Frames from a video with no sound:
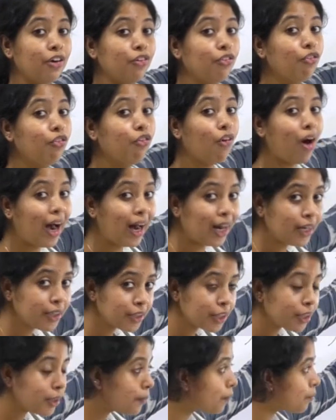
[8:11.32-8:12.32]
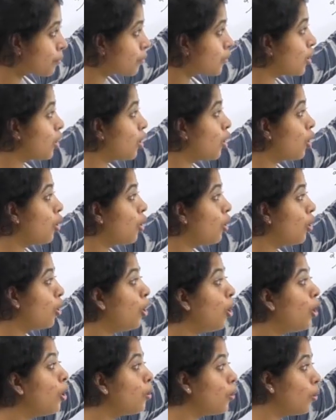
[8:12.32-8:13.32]
what,
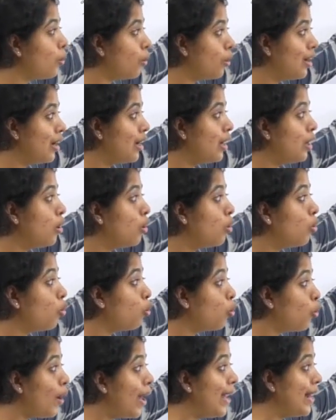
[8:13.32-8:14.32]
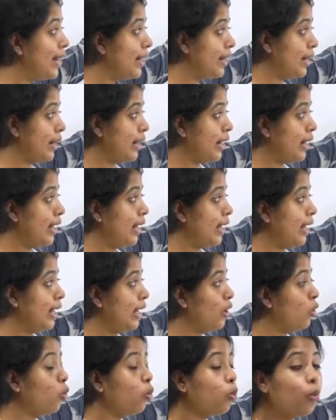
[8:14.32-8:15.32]
who, when,
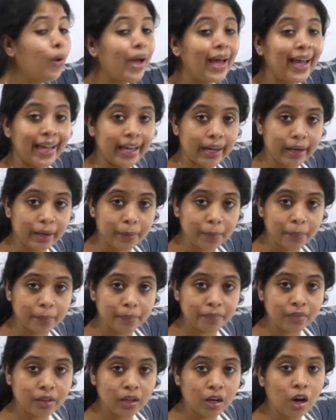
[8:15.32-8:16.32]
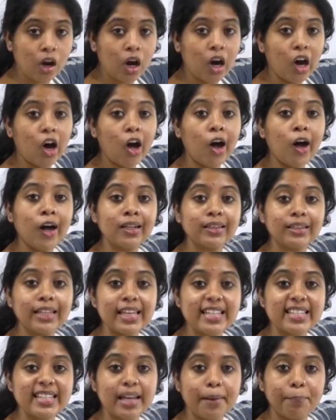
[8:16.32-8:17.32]
where, all
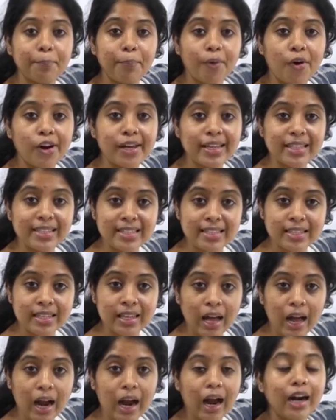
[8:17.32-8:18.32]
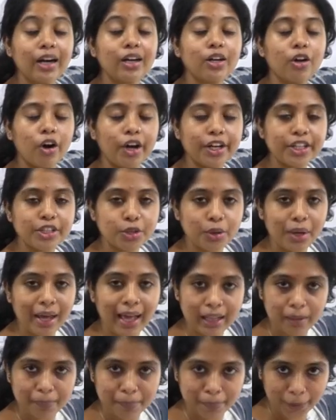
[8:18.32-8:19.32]
these sub-points are going to
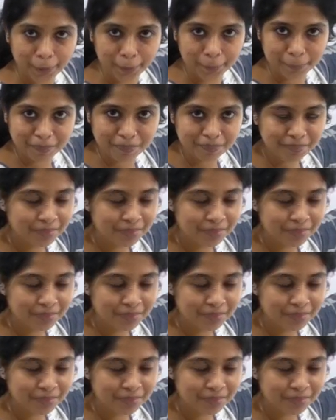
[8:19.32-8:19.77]
help you.